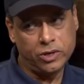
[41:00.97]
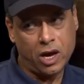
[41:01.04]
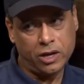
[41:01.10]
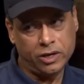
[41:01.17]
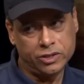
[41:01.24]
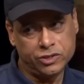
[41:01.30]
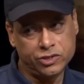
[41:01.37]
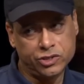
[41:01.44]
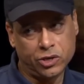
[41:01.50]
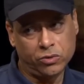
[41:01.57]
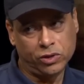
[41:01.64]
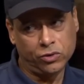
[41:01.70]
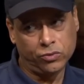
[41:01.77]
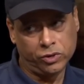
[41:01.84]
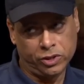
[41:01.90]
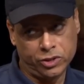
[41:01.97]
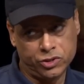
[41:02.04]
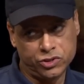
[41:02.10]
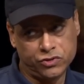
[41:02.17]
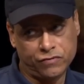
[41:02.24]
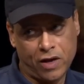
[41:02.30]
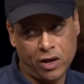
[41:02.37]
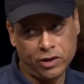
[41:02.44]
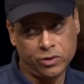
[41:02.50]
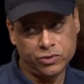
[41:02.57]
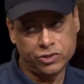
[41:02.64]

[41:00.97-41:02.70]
not necessarily religious value